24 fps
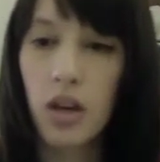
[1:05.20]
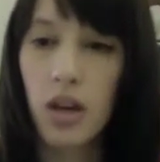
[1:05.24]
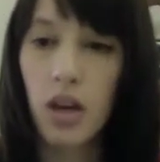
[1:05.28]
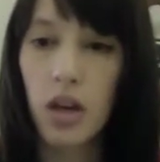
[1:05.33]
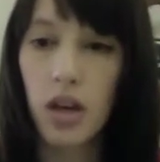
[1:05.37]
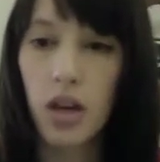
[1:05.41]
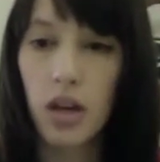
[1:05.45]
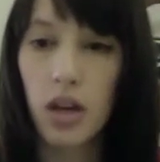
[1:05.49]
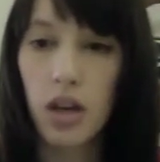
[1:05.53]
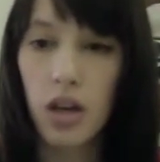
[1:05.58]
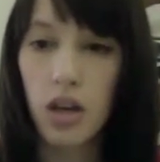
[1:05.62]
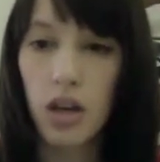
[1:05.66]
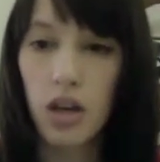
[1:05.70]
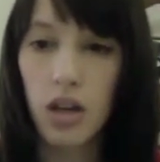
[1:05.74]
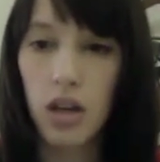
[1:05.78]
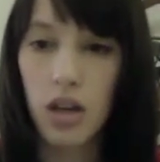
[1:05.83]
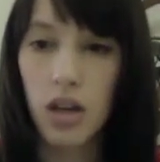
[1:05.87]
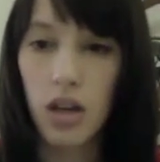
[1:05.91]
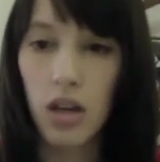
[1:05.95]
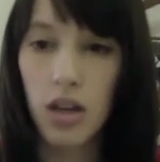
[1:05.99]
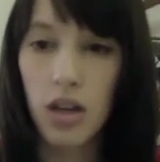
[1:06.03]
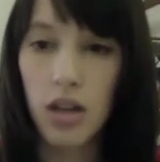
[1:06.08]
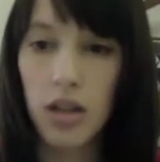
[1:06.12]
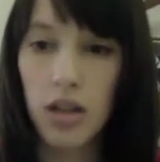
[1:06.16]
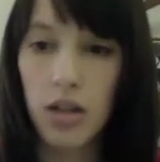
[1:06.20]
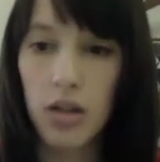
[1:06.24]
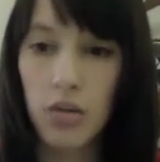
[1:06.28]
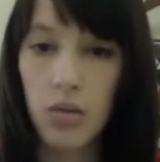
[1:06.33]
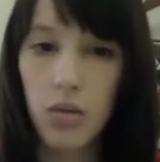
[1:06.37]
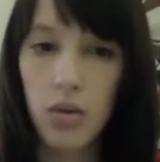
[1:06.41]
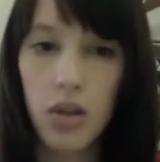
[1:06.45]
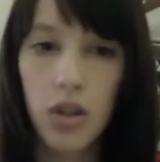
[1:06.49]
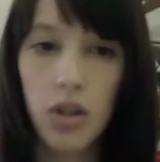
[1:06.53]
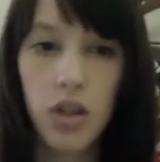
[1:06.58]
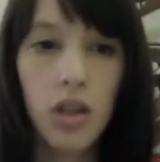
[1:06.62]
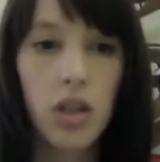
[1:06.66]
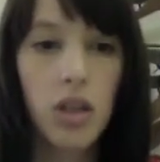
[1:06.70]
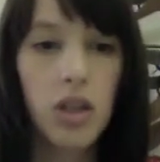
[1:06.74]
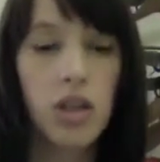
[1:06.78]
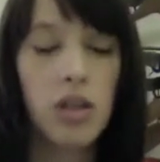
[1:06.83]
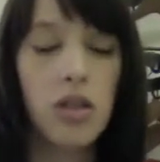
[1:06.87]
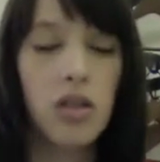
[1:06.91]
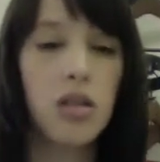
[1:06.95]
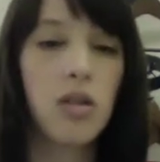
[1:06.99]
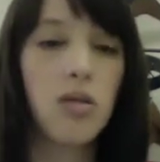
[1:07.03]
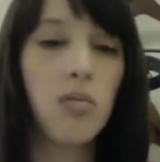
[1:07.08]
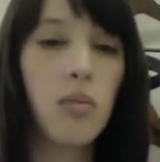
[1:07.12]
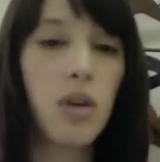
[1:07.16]
And the last word
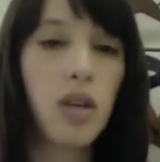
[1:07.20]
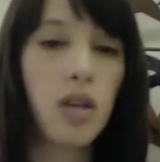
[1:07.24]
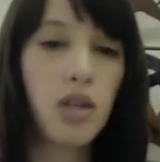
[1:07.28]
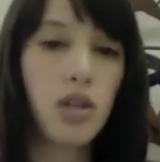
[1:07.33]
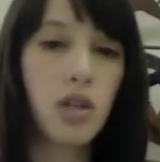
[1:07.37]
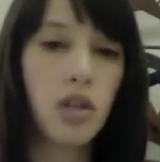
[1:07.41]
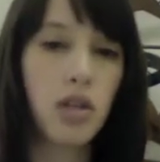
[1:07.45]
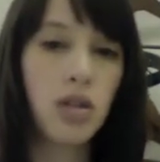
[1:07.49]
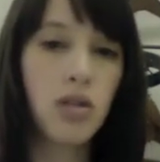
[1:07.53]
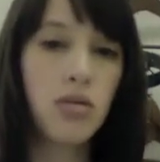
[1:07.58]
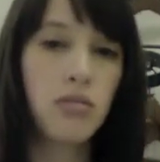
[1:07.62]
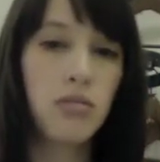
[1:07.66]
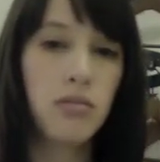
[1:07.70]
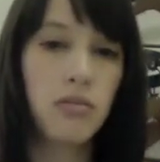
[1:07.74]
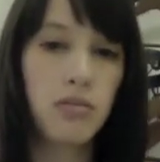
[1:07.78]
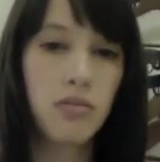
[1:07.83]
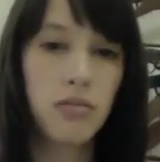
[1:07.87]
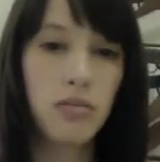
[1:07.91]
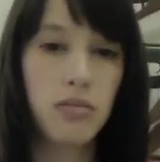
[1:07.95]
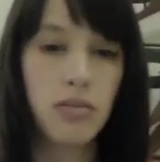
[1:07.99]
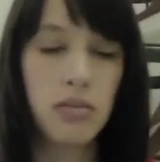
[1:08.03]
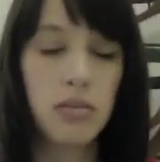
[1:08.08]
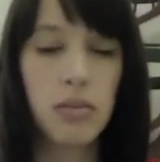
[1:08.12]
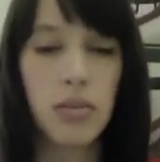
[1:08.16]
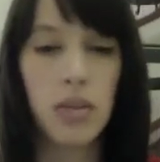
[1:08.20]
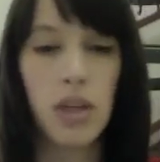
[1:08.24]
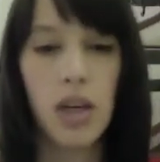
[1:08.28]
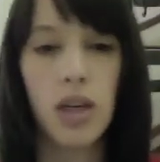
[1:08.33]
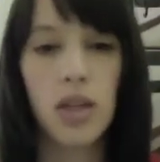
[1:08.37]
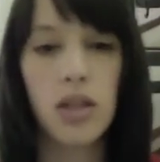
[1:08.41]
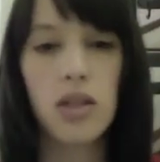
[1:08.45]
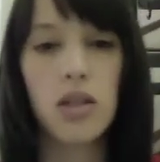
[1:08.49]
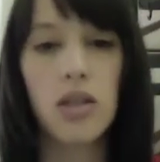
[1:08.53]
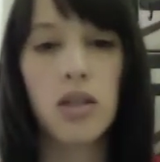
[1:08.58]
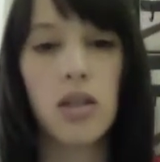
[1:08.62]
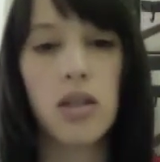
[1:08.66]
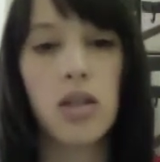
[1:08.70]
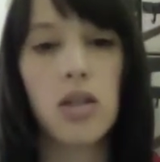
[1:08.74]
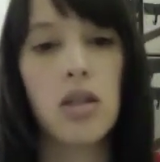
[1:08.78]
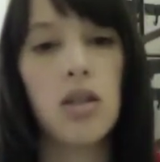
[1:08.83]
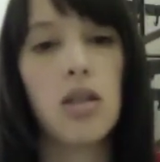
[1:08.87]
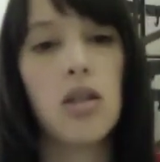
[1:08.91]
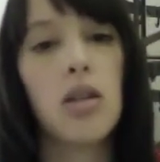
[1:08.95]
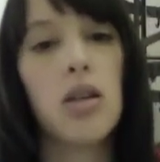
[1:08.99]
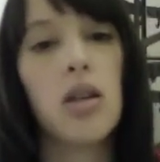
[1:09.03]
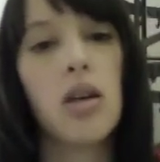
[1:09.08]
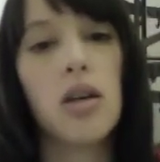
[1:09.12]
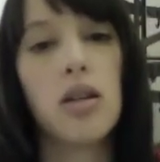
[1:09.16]
is major, as
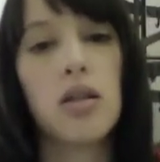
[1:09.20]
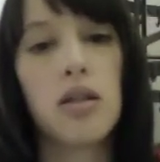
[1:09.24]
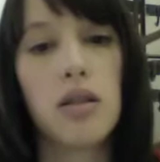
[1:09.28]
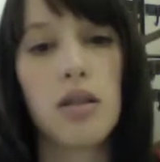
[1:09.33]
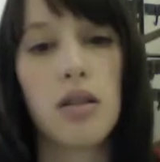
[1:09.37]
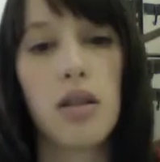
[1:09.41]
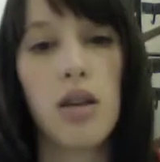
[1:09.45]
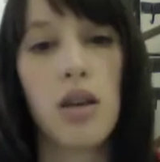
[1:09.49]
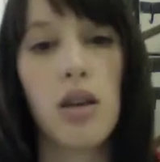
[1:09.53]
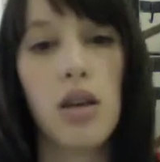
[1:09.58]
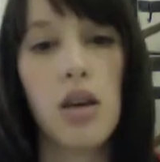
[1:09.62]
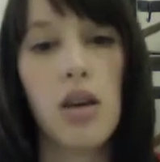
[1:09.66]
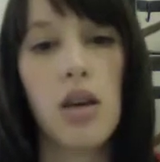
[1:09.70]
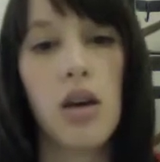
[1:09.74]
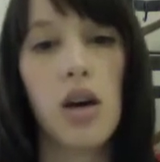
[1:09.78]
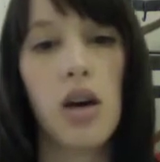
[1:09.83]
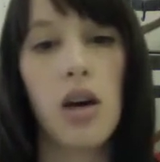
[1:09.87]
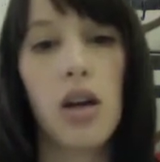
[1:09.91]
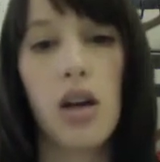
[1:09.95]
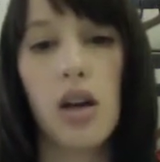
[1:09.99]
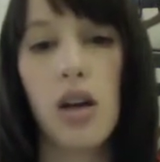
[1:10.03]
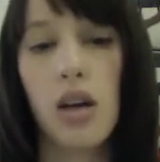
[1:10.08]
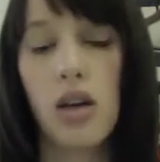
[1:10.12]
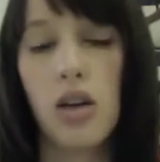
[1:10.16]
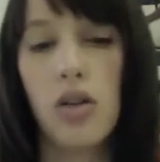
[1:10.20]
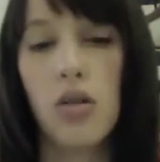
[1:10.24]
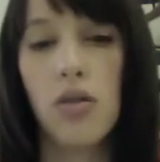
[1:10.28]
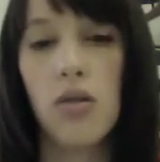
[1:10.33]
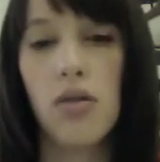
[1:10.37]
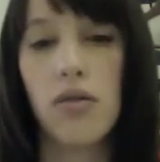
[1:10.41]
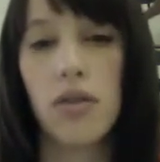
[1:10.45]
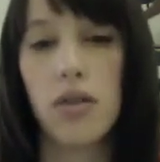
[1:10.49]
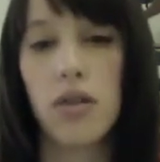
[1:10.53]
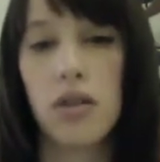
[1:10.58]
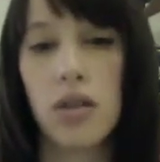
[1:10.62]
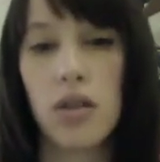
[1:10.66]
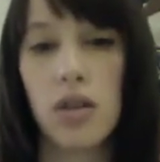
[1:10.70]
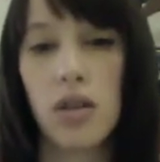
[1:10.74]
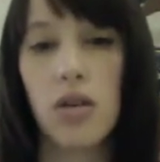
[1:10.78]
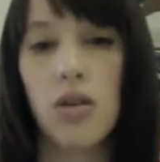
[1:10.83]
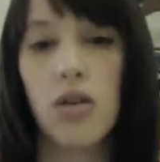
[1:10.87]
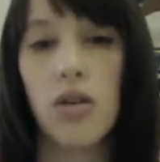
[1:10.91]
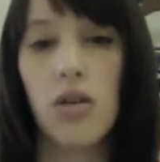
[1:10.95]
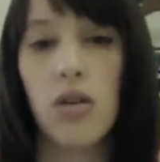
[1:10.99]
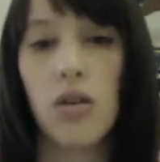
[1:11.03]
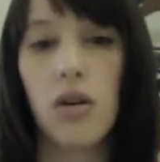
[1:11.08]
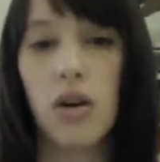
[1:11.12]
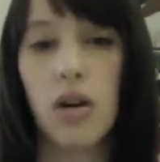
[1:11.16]
in a study at a university
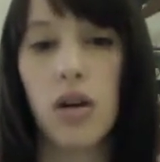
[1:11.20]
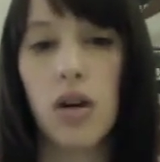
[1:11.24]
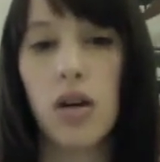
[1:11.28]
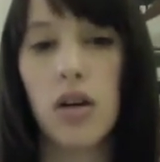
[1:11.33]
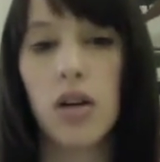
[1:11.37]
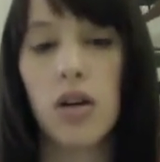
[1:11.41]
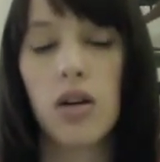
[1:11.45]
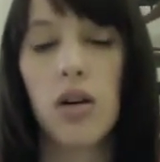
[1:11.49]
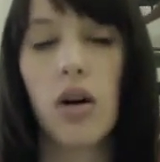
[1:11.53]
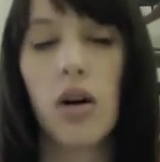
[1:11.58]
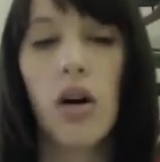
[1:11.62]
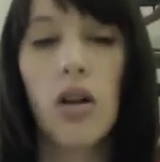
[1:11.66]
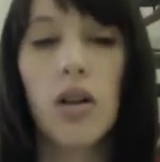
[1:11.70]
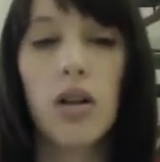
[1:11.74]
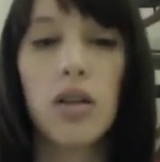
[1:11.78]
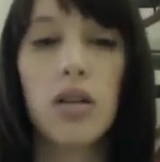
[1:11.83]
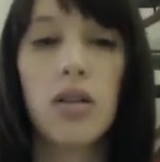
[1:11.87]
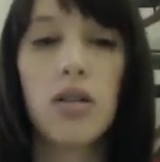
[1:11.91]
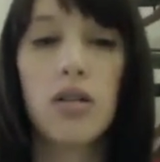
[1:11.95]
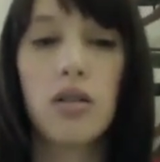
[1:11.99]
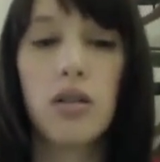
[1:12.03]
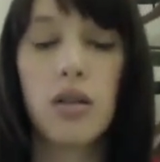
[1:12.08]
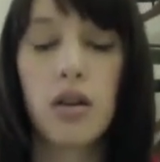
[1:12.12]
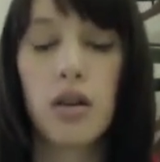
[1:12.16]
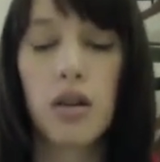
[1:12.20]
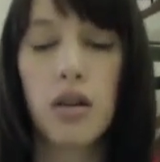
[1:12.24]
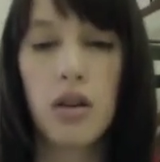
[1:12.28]
or college.